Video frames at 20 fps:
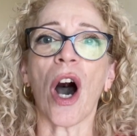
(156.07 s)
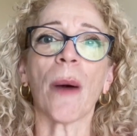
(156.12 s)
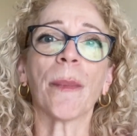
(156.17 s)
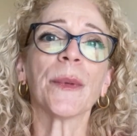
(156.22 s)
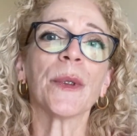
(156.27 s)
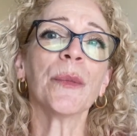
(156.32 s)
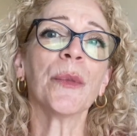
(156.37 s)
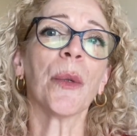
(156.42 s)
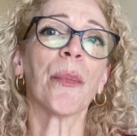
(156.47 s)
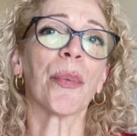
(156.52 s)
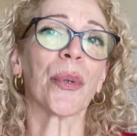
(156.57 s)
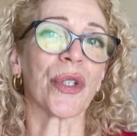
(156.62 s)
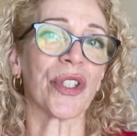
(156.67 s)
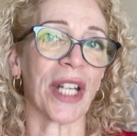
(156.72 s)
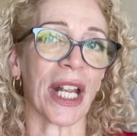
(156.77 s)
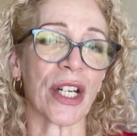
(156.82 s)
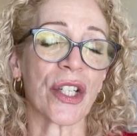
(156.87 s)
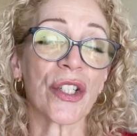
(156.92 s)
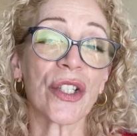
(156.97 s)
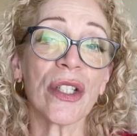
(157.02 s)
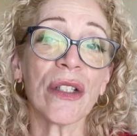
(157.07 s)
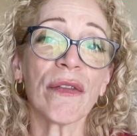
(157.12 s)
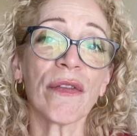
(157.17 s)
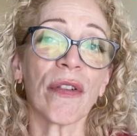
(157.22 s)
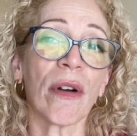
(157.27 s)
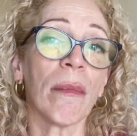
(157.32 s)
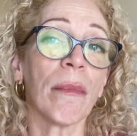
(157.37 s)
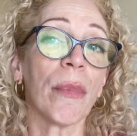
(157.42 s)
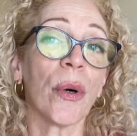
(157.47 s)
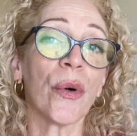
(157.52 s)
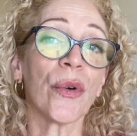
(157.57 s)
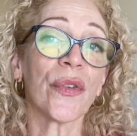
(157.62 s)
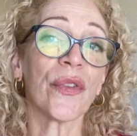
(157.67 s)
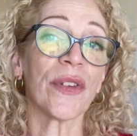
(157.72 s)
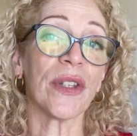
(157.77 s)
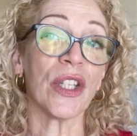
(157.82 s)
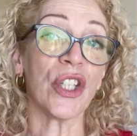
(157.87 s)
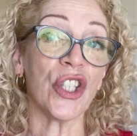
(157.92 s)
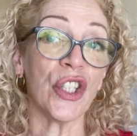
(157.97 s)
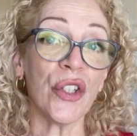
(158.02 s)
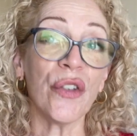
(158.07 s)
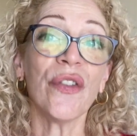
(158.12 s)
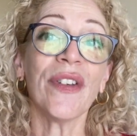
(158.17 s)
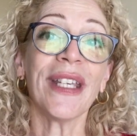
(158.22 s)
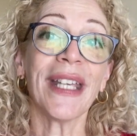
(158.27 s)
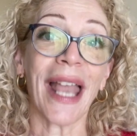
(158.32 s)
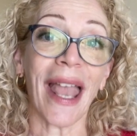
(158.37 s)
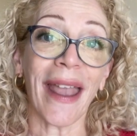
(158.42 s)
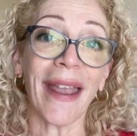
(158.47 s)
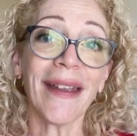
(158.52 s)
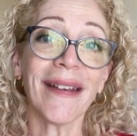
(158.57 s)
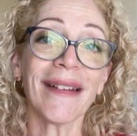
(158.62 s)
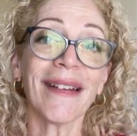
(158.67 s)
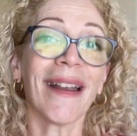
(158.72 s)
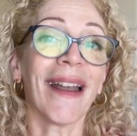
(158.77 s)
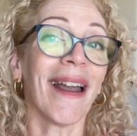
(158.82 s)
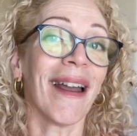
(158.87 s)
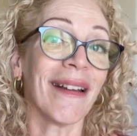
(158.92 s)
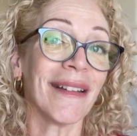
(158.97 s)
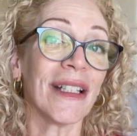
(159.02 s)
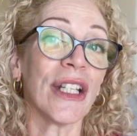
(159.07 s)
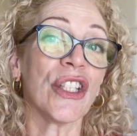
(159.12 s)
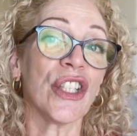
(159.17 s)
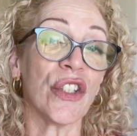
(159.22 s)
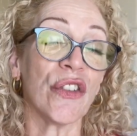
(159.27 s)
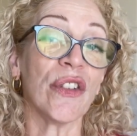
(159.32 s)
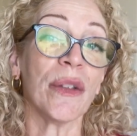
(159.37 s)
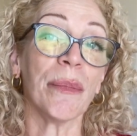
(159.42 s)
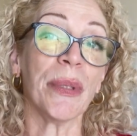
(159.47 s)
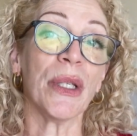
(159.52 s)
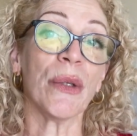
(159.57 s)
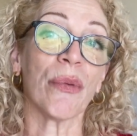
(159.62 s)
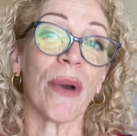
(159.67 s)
optimal protection from both the UVA and the UVB